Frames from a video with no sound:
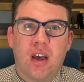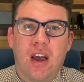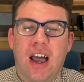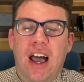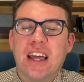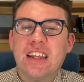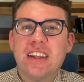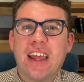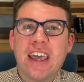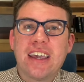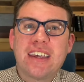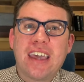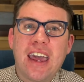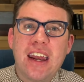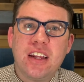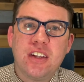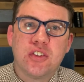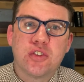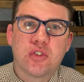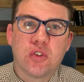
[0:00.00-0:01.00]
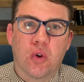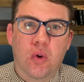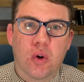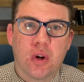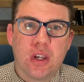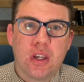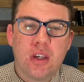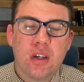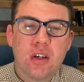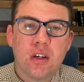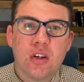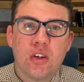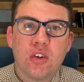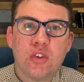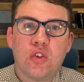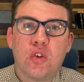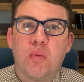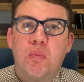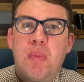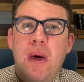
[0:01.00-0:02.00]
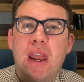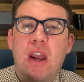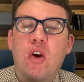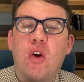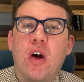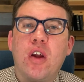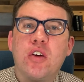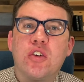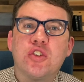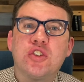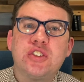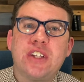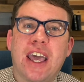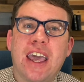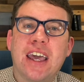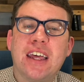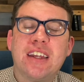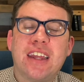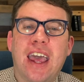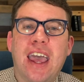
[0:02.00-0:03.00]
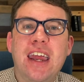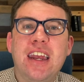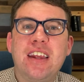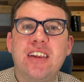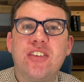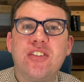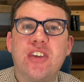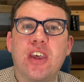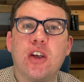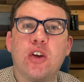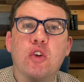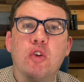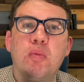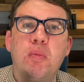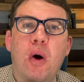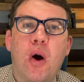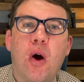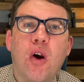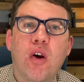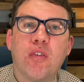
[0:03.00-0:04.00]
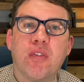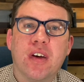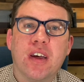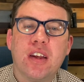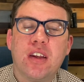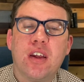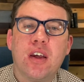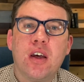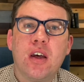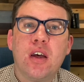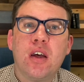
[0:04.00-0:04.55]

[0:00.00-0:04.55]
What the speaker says: And like any story, to better understand any single part of it,